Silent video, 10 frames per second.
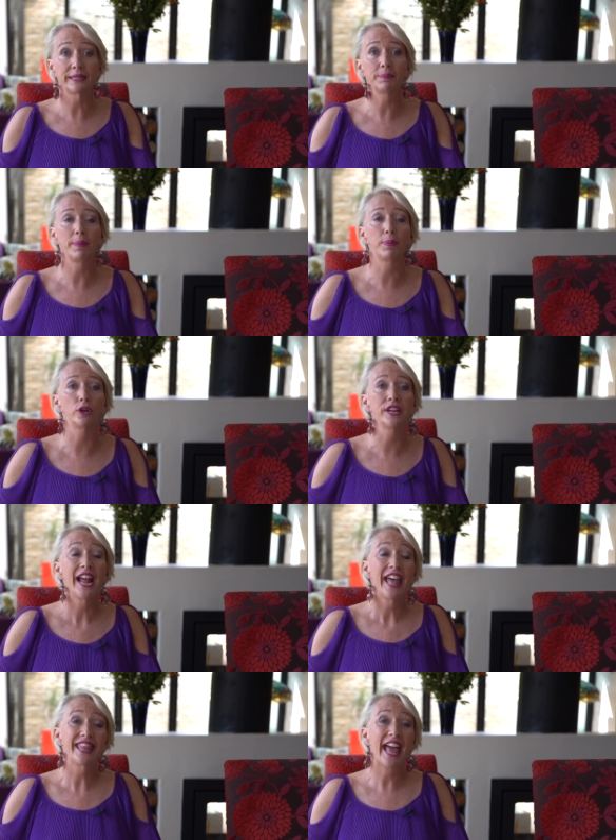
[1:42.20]
simply put,
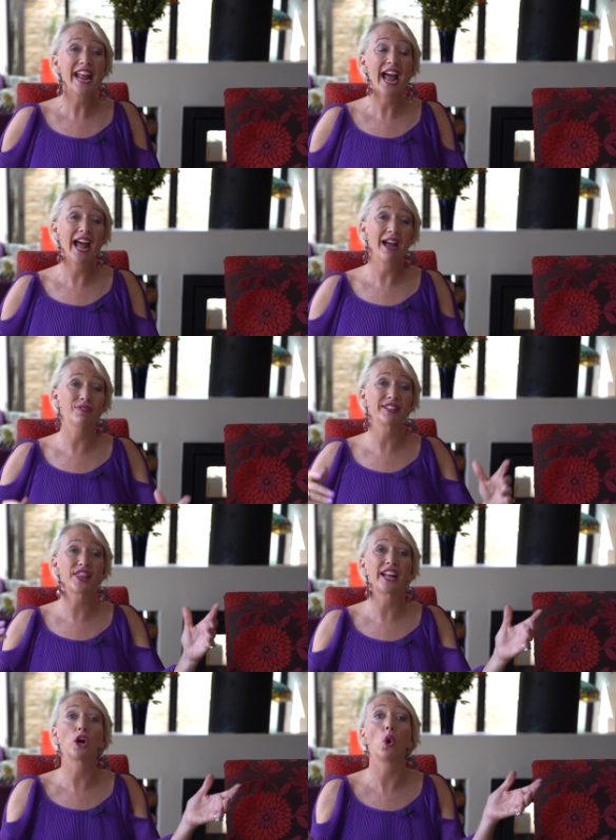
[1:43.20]
they have a
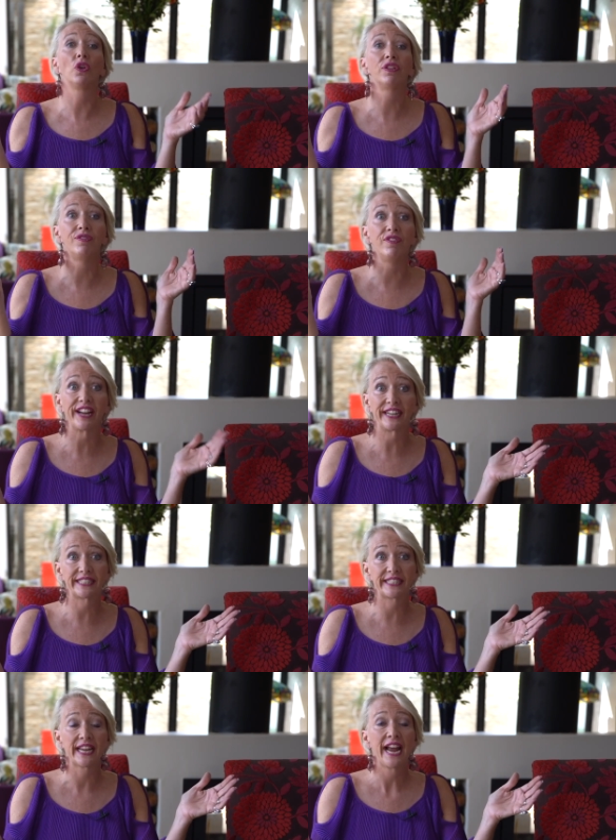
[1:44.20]
thing called the
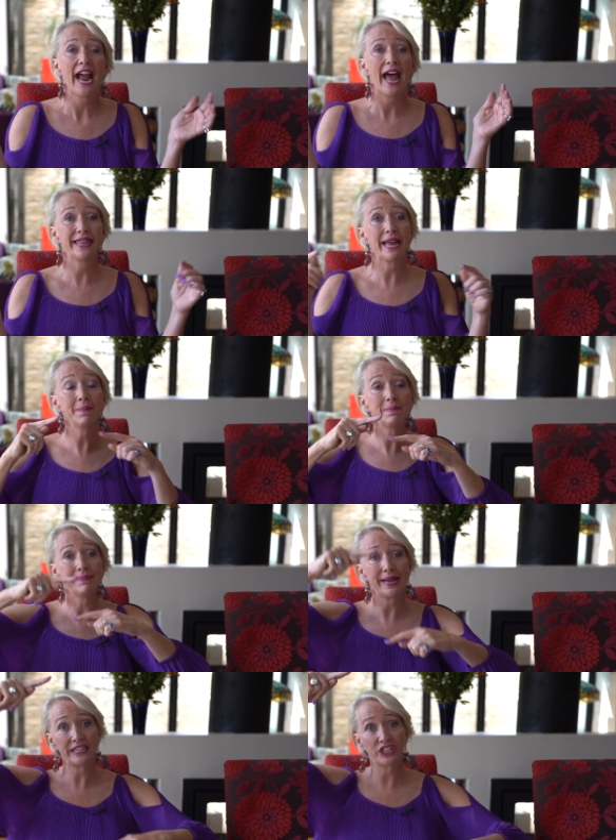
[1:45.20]
VIX and they
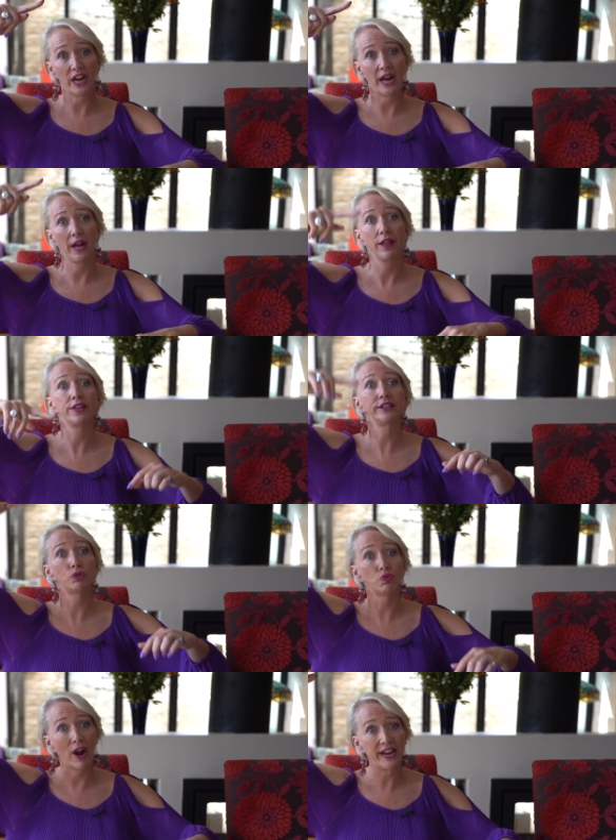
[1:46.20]
measure
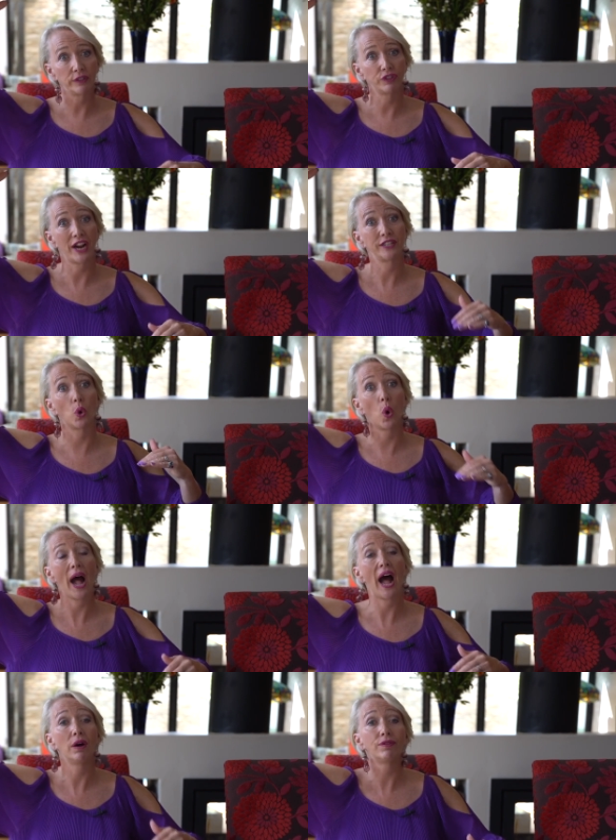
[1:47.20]
this rate of change or
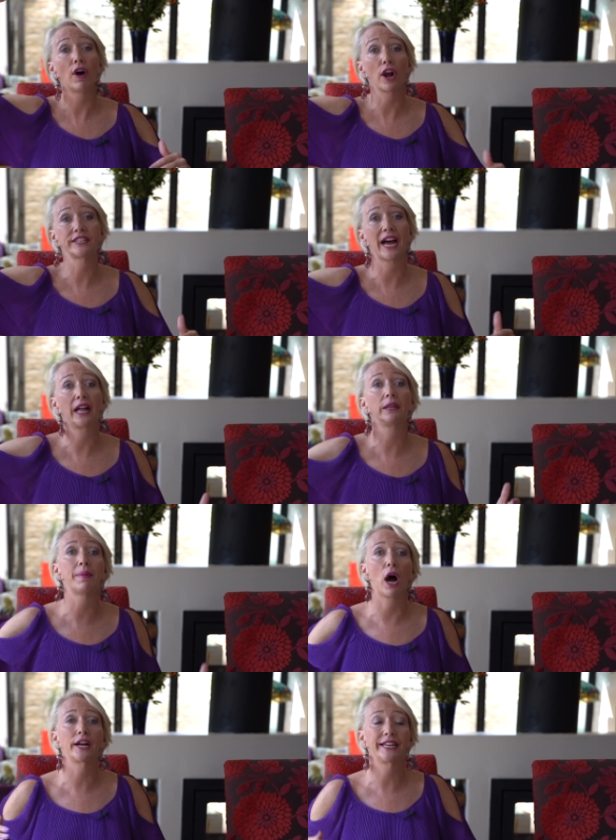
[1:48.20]
how volatile the
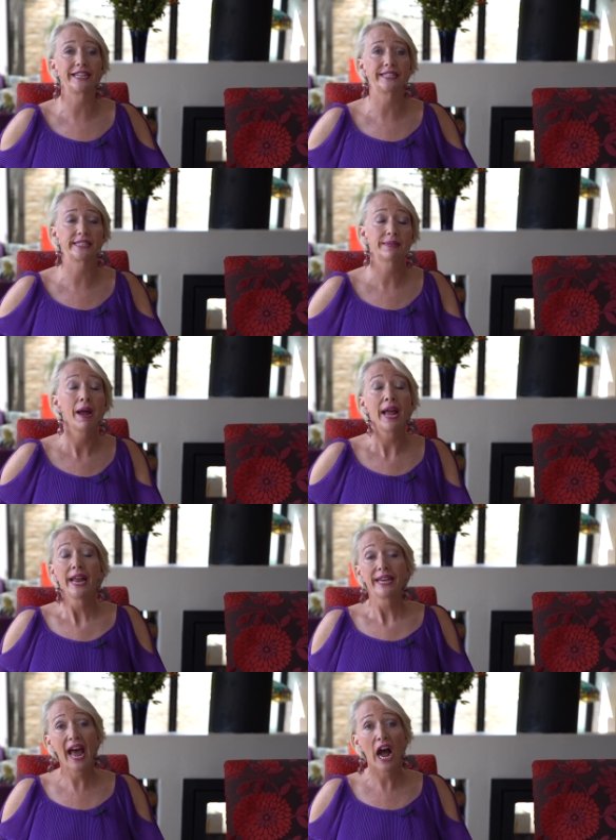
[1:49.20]
market is.
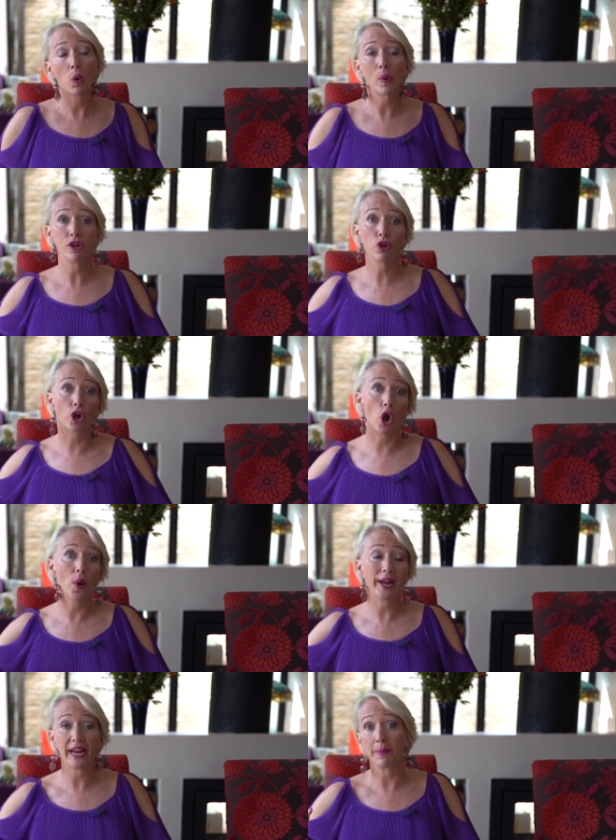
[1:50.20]
Now, when you're
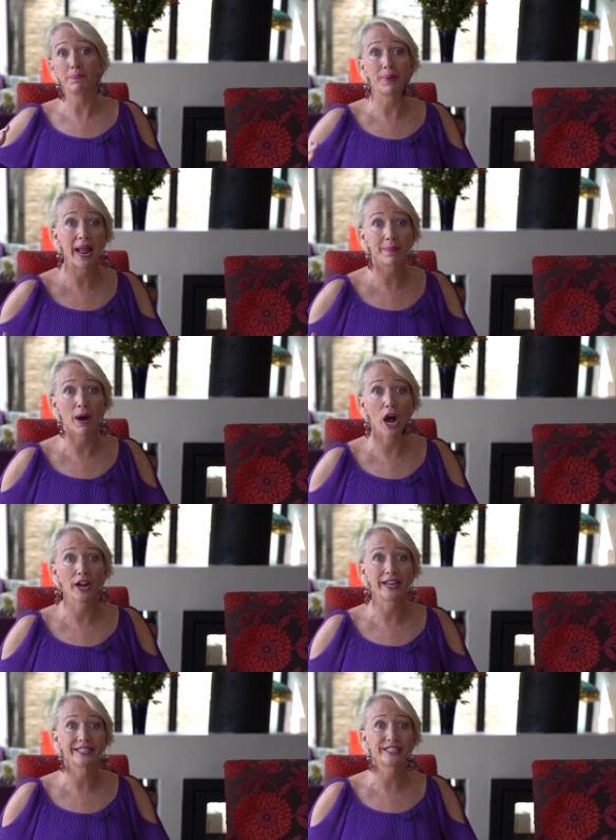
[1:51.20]
going in a bear
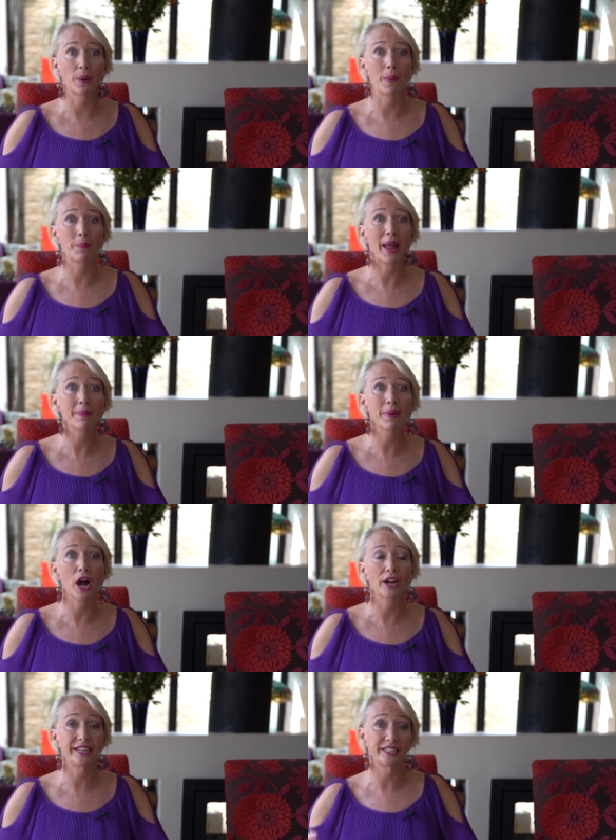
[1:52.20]
market, so a bear
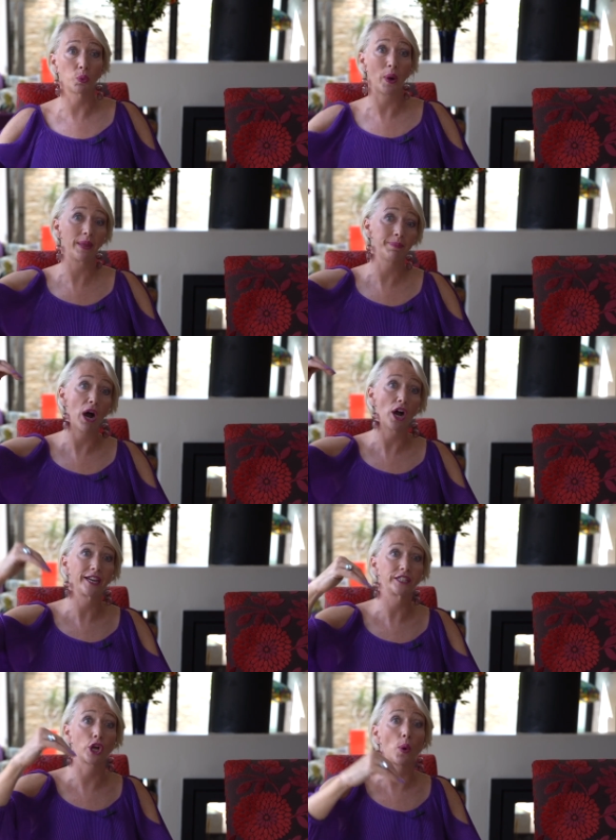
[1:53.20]
market is when the
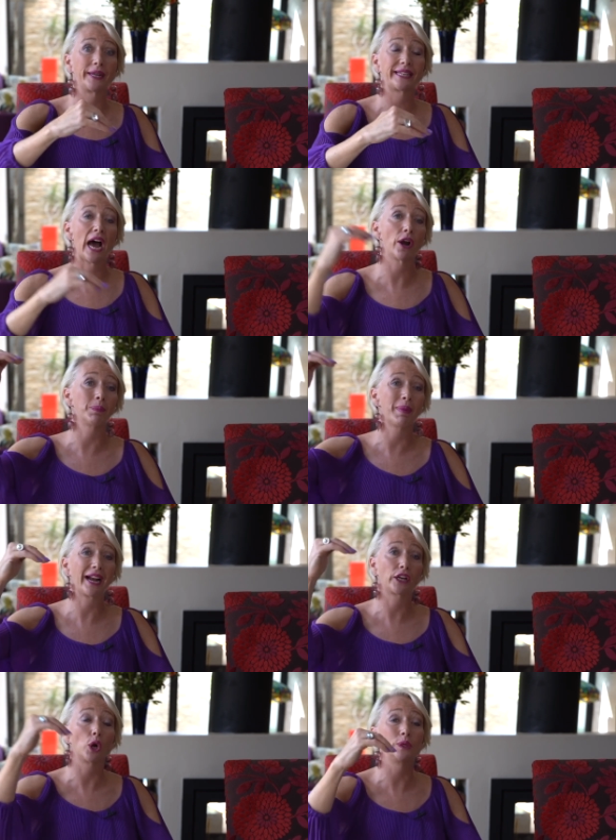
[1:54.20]
market is going down, it
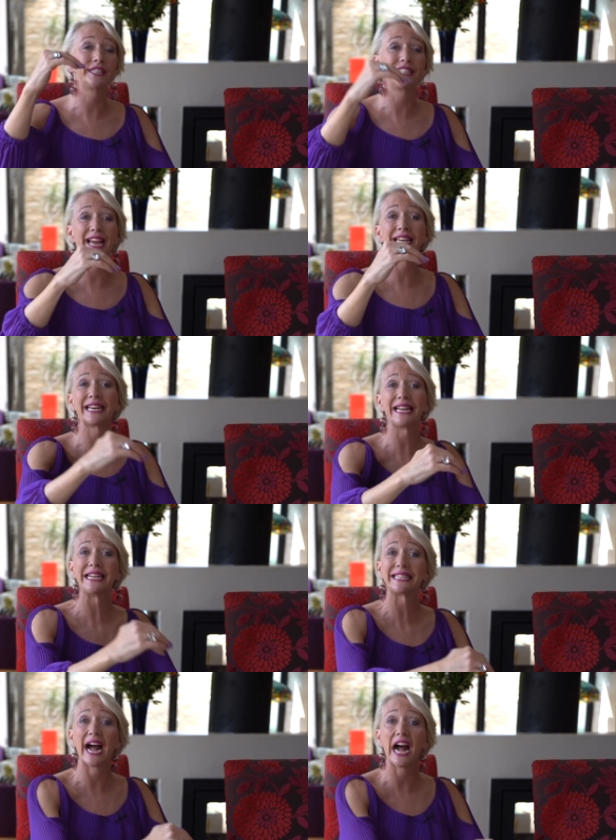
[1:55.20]
might go
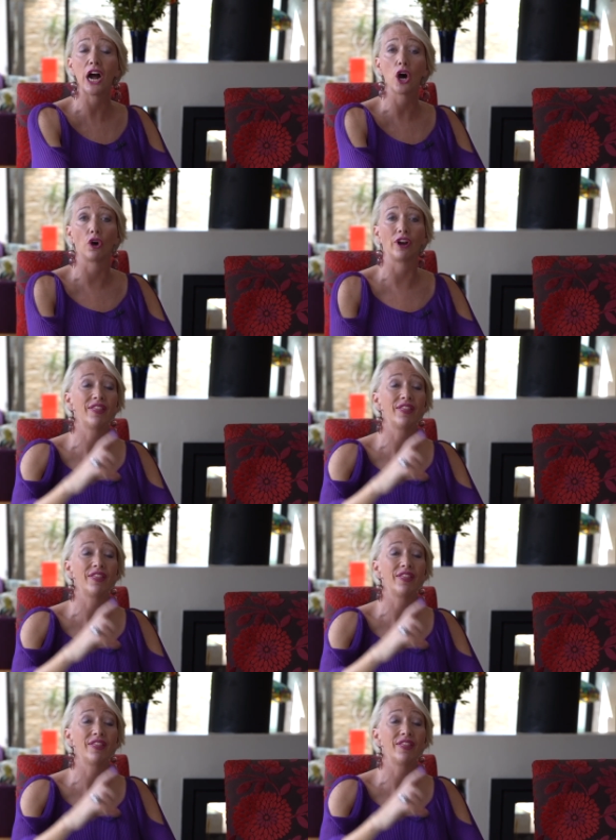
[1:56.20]
steadily down